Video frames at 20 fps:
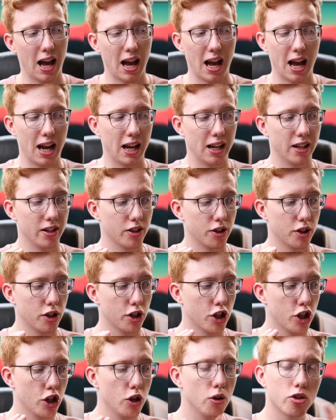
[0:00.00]
and
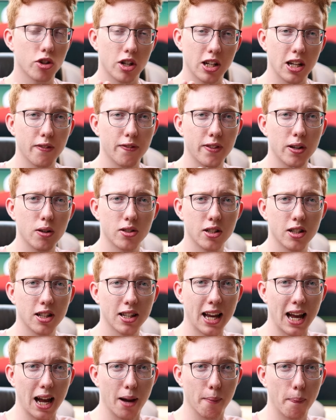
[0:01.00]
usually it fills in the
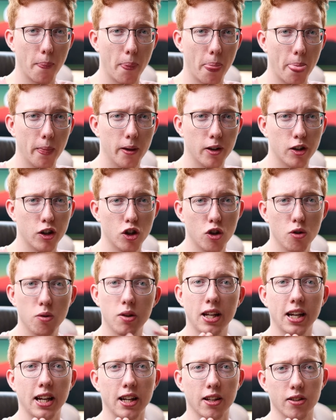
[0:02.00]
gap that you
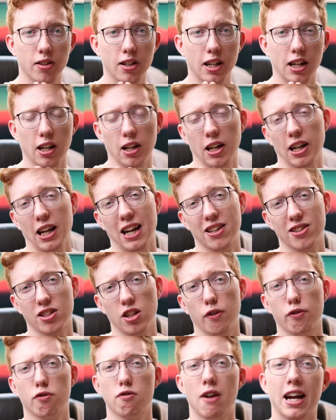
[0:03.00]
need. It has
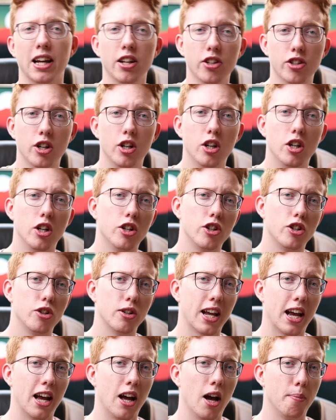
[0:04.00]
enough range to
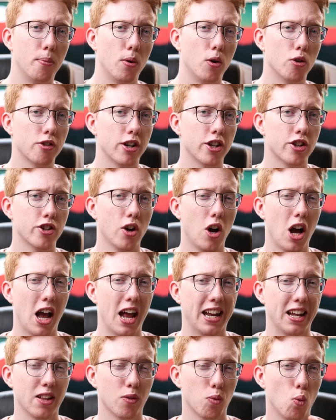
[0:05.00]
get a portrait shot,
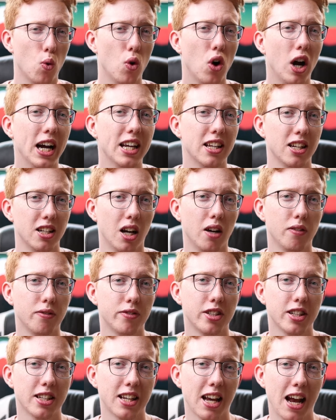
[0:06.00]
and it's wide
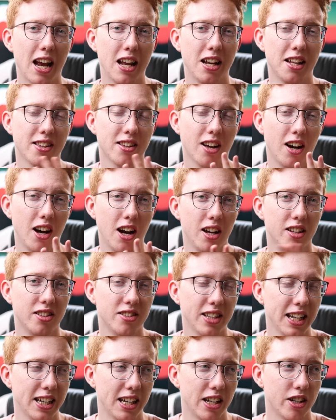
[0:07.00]
enough to get an entire
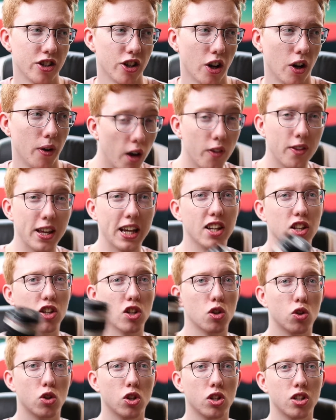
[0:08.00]
scene in shot. The
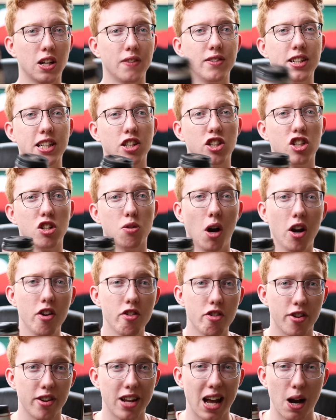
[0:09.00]

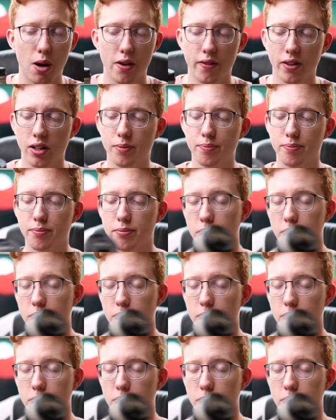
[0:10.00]
70-200, however,